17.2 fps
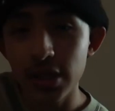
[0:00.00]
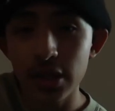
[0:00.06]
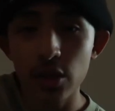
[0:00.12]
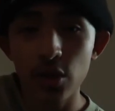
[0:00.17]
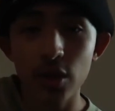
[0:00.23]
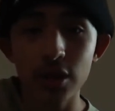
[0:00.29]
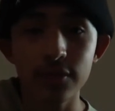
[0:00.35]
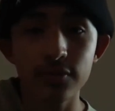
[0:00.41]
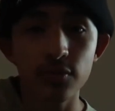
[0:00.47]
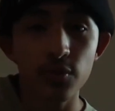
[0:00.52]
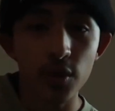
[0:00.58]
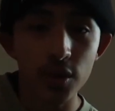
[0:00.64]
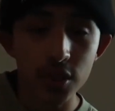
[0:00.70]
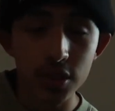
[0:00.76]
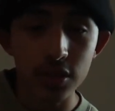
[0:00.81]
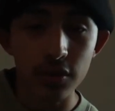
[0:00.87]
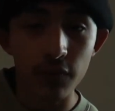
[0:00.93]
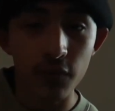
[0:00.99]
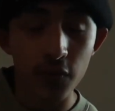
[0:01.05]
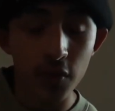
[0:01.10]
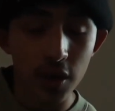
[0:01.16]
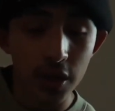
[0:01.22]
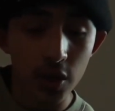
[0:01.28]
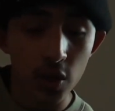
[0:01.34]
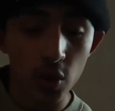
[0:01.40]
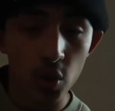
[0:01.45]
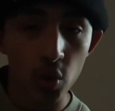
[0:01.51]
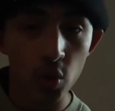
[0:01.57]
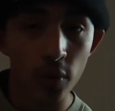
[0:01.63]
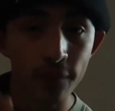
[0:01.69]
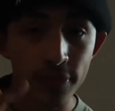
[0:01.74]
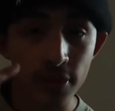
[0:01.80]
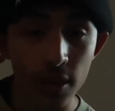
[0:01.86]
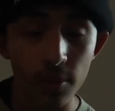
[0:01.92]
thank you guys for watching the
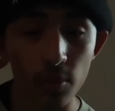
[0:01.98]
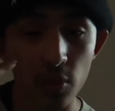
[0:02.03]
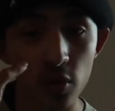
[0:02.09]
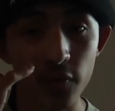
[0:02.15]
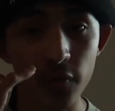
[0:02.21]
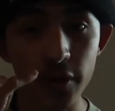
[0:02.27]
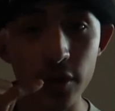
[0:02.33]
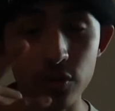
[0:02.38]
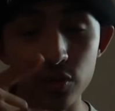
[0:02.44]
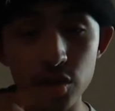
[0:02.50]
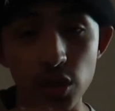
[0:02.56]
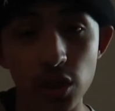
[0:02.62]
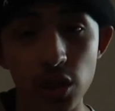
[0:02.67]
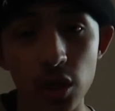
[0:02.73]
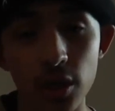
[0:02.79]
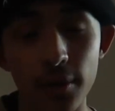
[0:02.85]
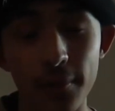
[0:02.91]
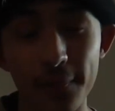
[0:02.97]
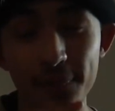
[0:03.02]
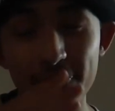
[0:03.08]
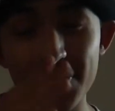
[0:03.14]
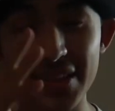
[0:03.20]
video. More videos to come,